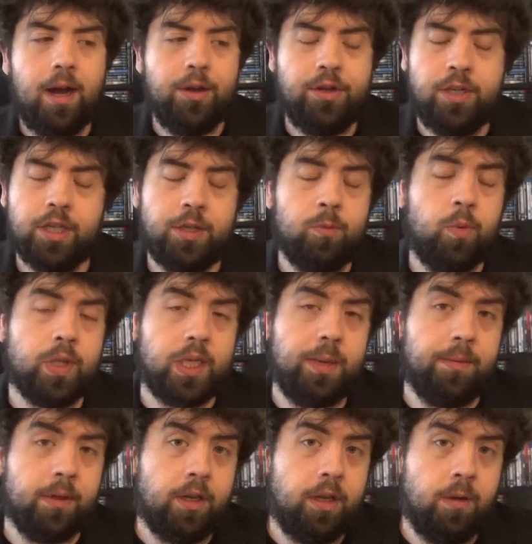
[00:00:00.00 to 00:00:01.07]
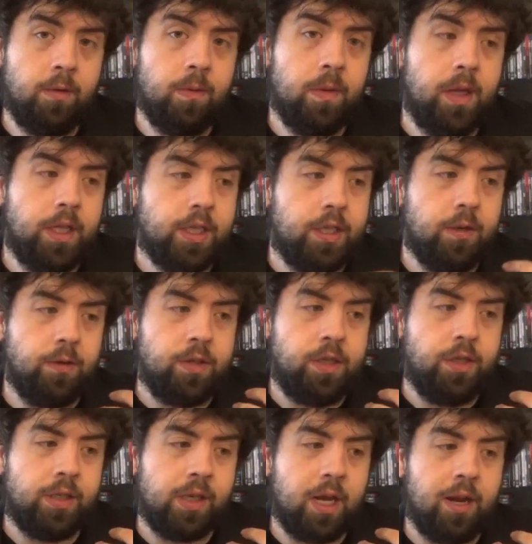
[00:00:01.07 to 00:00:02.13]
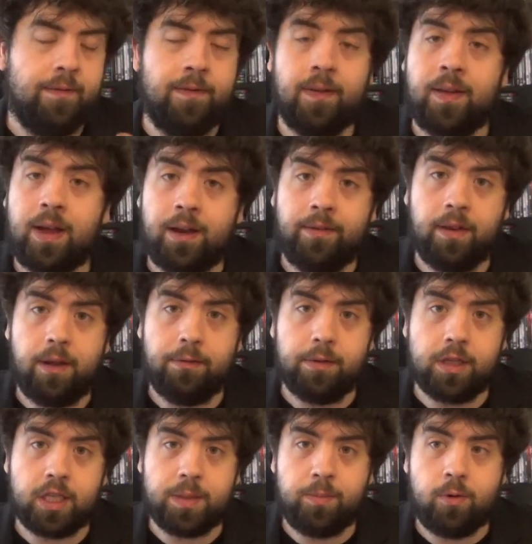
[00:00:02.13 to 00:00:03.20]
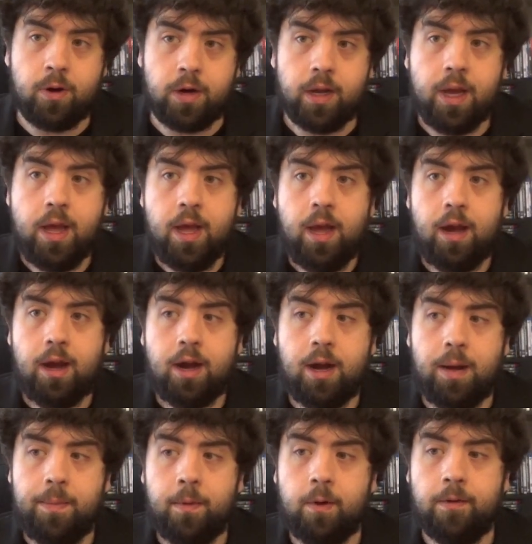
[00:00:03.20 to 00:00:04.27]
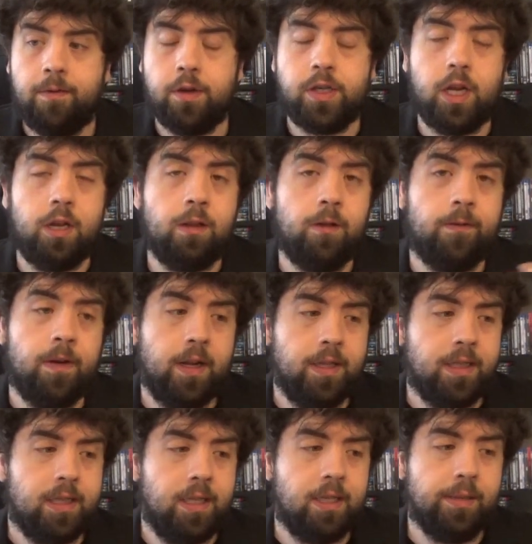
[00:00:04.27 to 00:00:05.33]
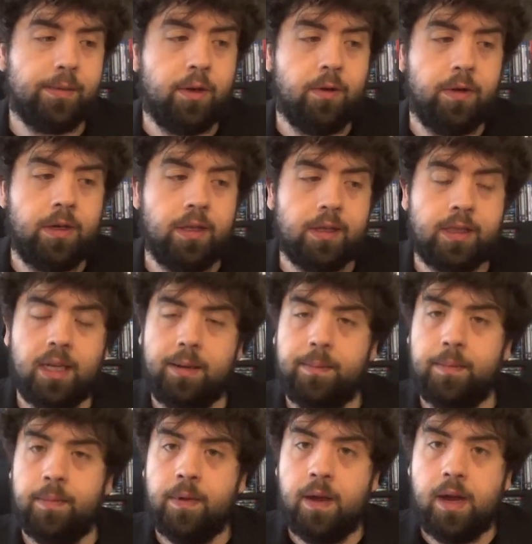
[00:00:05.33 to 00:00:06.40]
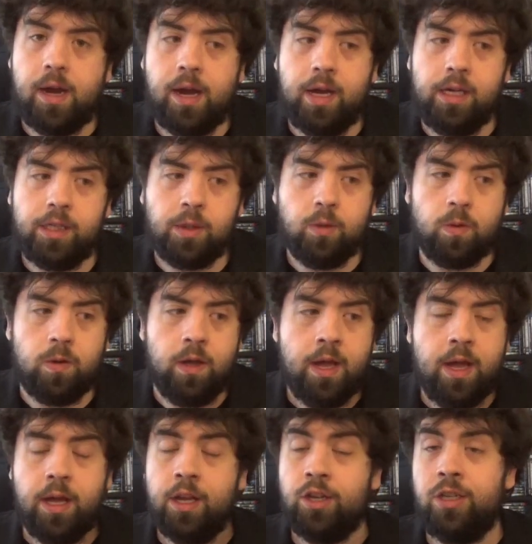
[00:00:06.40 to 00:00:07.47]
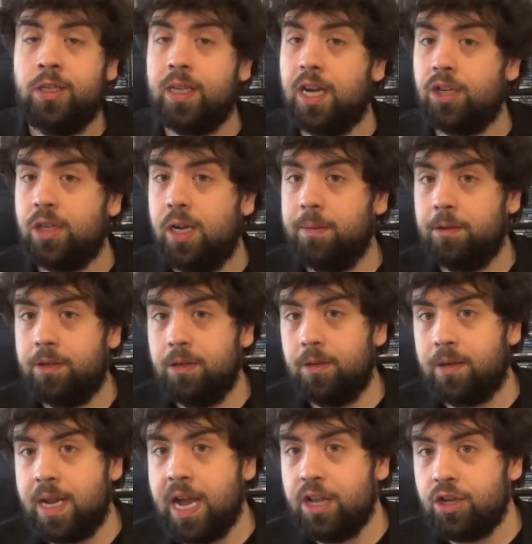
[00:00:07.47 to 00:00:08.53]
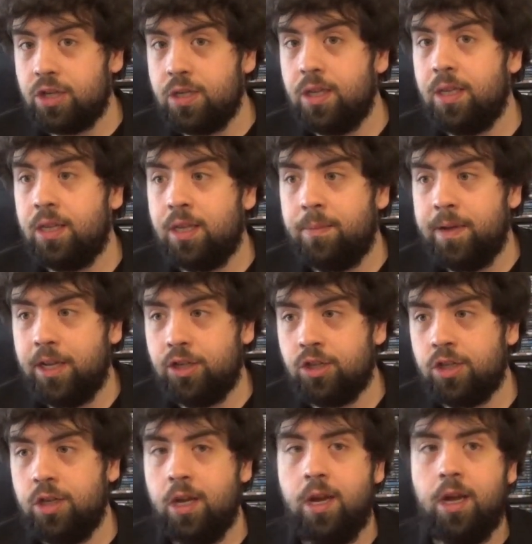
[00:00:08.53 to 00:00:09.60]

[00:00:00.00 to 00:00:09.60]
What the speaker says: she just wasn't able to do, and so she just kind of fell out of love with the sport. One of her childhood friends ends up going to the same high school. She's actually able to catch the pitch,